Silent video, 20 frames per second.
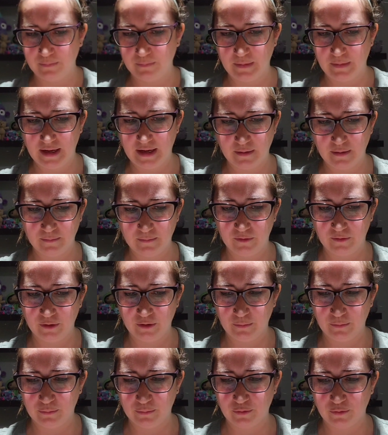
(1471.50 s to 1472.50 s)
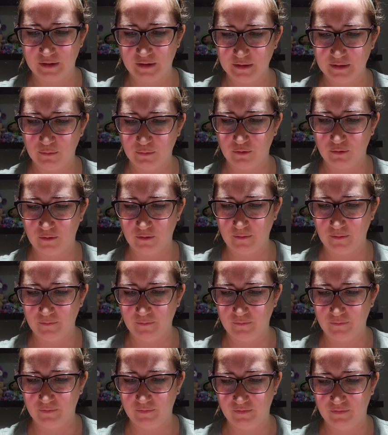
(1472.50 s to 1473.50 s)
make a little printable,
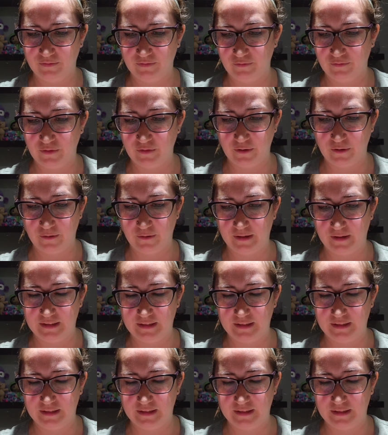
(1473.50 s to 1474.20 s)
very